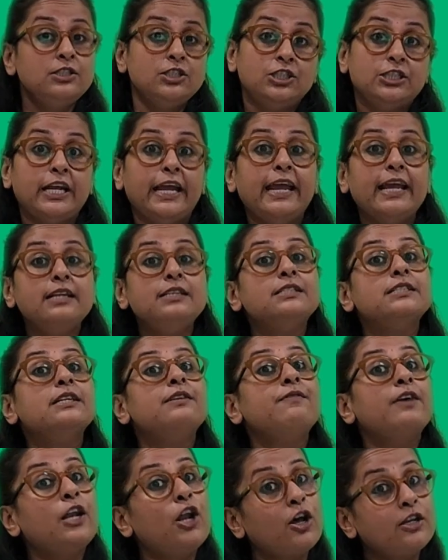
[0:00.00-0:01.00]
Change in
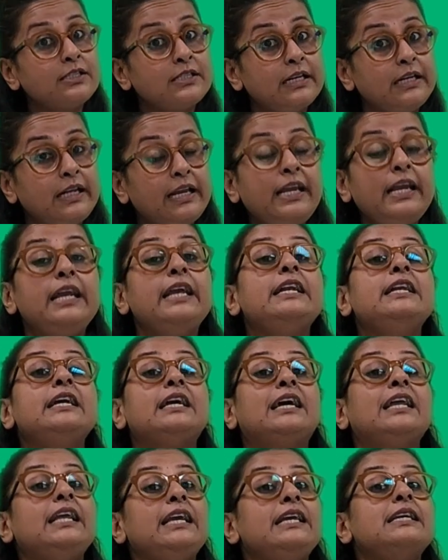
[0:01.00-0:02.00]
velocity,
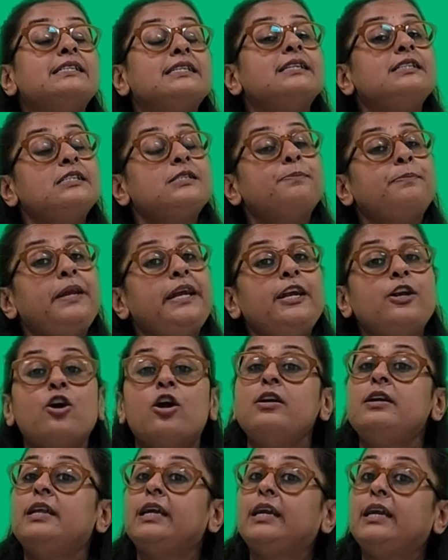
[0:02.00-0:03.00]
increase in speed
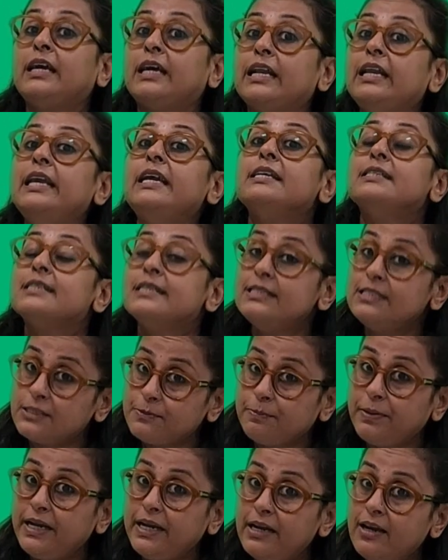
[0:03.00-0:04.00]
or decrease in
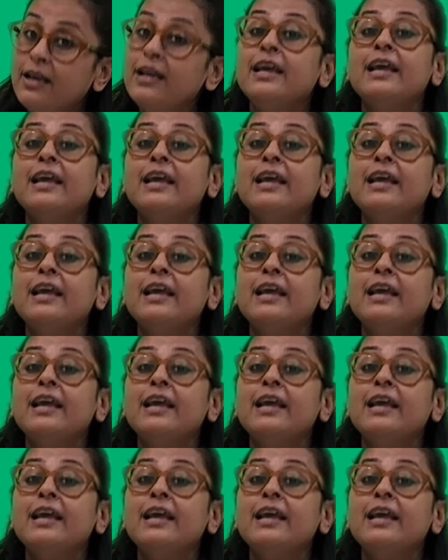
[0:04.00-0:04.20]
speed,